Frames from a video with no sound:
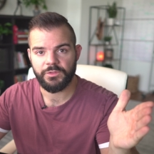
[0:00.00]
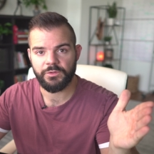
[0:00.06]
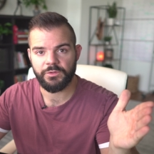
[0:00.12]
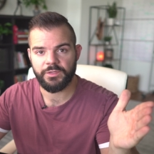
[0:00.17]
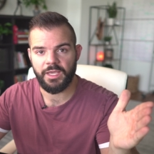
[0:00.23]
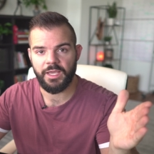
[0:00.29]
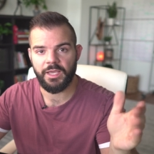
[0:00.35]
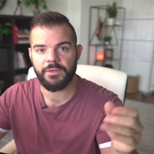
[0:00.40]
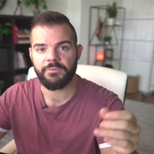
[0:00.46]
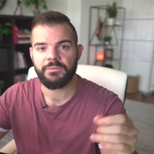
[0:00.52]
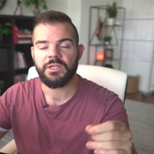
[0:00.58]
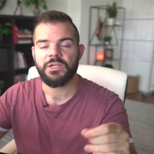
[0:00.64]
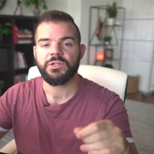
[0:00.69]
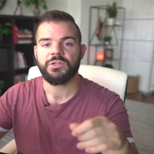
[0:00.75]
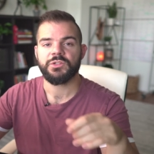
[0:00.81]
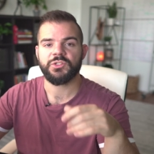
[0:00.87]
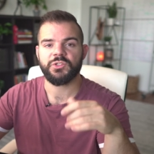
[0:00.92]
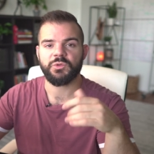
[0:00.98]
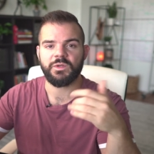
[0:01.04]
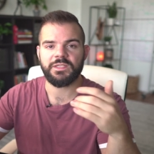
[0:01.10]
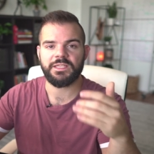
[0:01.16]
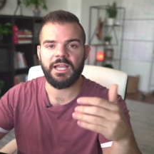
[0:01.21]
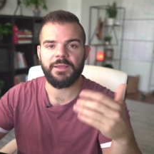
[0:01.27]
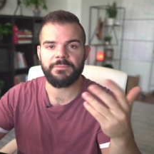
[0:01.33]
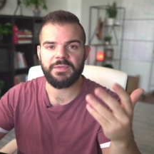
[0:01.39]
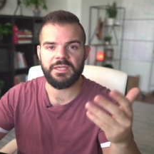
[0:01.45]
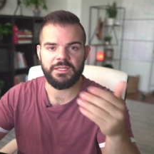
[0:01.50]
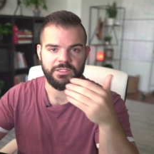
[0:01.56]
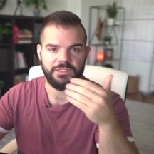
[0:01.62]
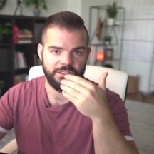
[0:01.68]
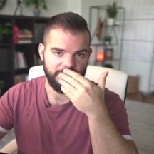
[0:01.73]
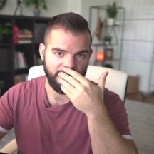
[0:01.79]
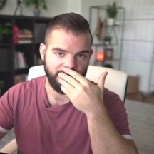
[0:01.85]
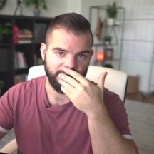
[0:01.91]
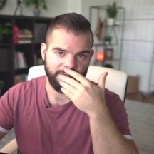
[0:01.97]
okay? So what that means
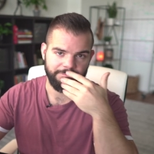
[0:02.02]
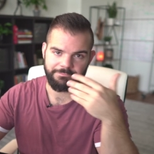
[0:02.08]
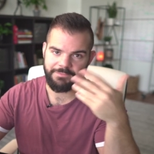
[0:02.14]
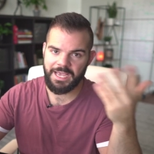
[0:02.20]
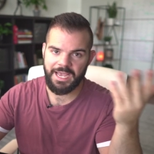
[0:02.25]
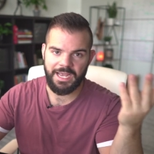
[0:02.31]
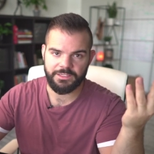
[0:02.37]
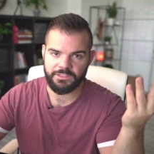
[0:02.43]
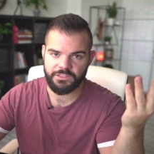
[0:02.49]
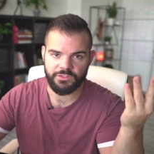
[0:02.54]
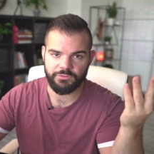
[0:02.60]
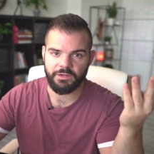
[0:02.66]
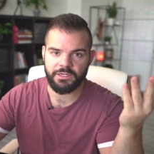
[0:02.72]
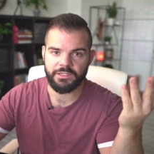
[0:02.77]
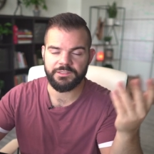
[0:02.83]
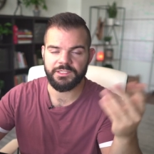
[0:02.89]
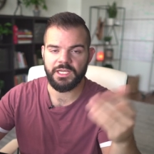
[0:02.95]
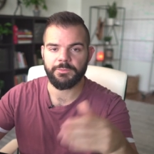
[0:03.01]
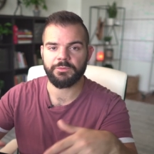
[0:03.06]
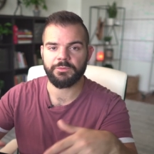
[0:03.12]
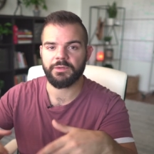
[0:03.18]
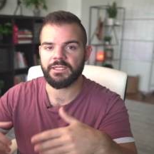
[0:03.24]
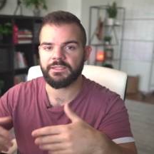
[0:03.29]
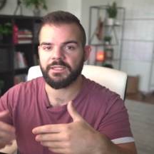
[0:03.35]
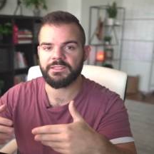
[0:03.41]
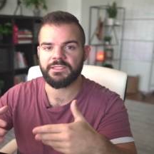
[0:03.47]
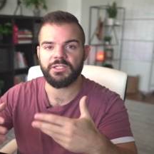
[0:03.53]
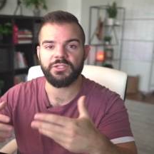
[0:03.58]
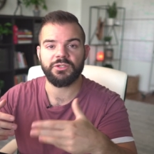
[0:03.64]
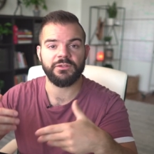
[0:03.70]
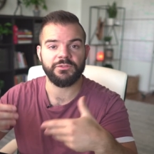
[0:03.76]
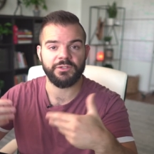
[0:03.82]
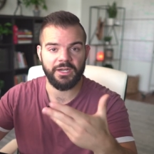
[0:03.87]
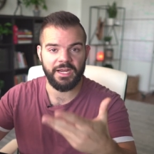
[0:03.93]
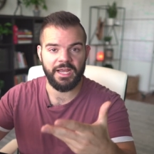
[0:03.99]
is like ads is a great example, right? Let's say you
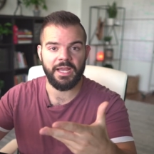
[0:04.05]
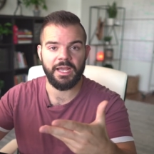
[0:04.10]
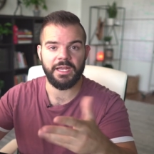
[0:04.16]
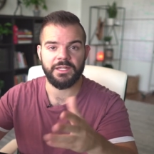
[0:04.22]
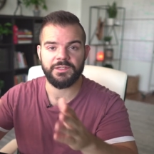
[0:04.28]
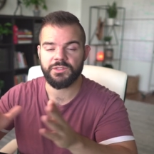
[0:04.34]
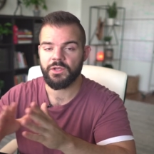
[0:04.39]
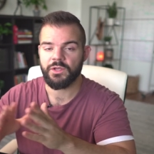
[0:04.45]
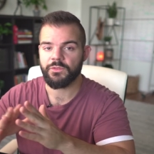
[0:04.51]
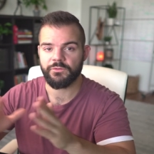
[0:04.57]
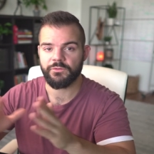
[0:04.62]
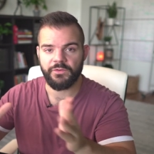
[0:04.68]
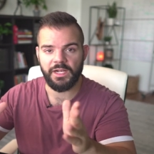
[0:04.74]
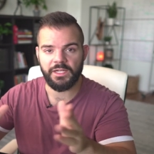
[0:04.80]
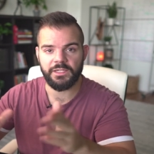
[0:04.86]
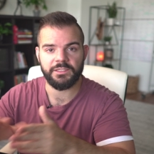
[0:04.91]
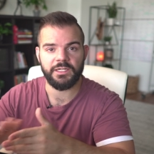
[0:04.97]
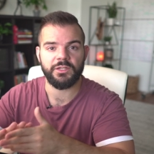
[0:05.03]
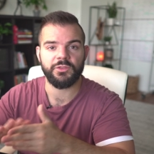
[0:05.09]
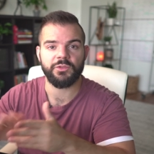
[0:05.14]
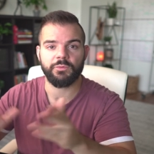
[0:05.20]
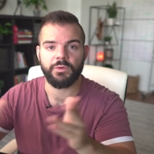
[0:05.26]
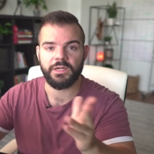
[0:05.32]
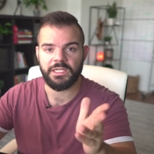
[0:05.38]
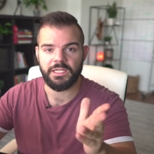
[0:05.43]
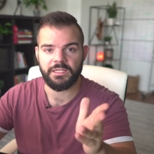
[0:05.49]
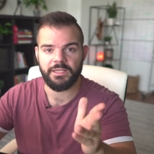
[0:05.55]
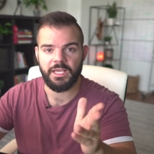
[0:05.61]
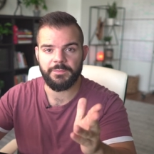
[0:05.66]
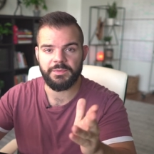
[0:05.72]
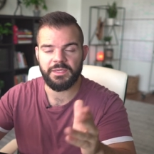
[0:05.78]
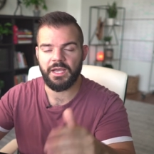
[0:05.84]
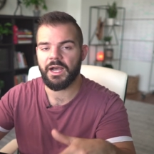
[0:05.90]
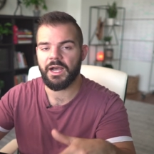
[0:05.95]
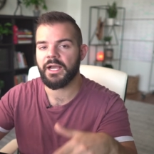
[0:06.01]
have your ads, they're validated, they're running in
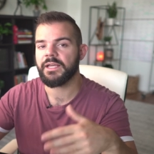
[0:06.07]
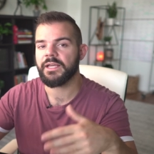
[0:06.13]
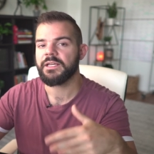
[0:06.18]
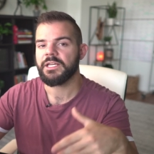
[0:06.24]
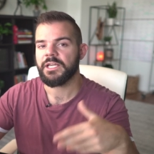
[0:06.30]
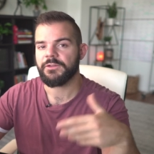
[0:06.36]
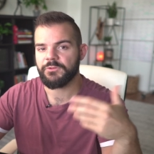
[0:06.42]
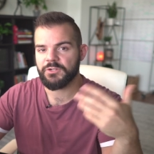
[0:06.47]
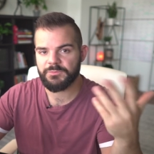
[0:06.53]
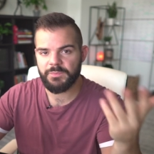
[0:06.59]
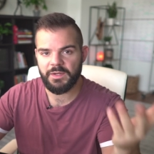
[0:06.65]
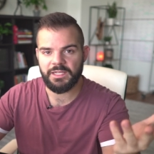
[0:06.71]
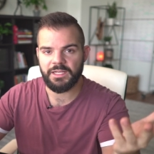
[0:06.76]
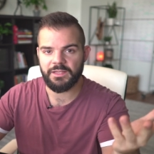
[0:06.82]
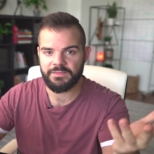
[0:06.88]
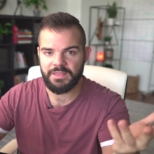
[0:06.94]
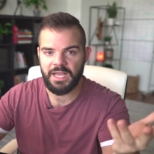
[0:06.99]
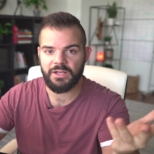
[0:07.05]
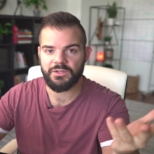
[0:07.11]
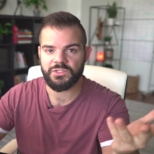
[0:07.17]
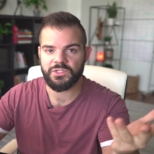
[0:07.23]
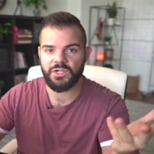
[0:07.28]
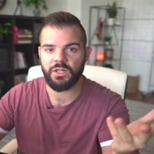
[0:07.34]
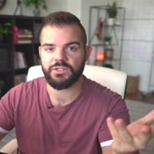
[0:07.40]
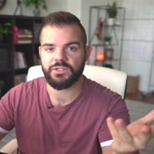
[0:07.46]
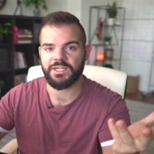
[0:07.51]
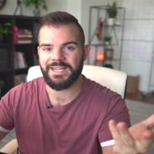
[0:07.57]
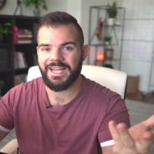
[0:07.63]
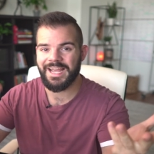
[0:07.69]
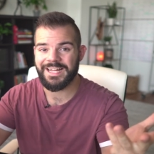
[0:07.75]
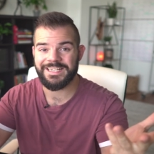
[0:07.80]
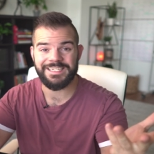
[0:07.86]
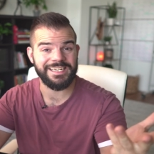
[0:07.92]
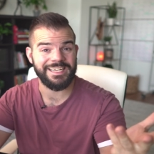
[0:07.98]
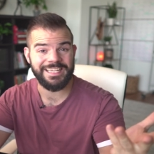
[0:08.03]
KPI. If you're spending $1,000 on
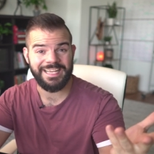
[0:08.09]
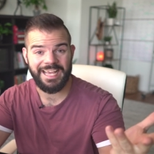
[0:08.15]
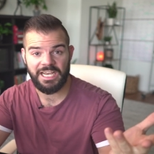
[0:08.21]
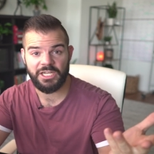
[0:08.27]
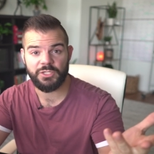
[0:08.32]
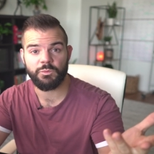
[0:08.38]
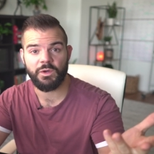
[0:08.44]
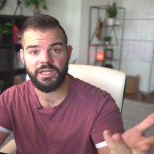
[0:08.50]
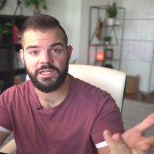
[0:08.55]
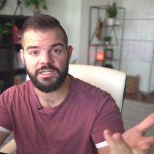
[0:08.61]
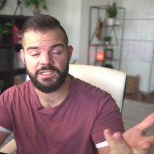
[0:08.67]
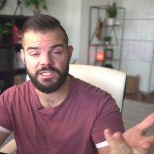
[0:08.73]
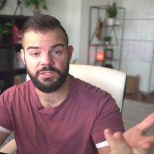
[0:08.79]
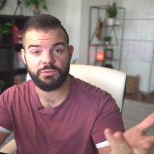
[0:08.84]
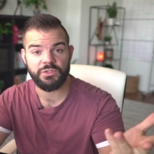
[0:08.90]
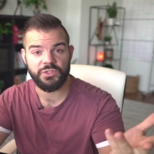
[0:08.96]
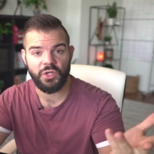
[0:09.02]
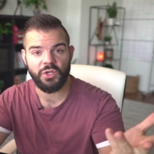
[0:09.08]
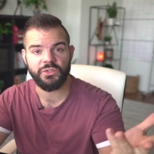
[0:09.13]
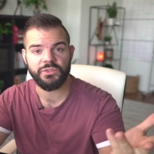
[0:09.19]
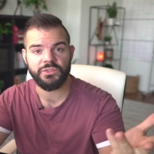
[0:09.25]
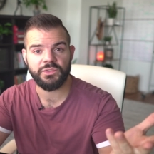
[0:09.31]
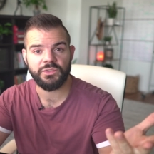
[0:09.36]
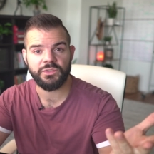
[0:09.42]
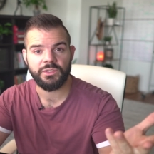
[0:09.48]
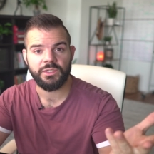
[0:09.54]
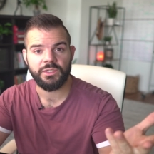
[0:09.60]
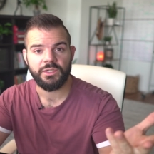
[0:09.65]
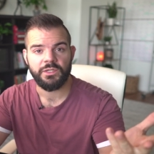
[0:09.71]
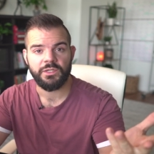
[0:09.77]
ads and getting X, Y, and Z results,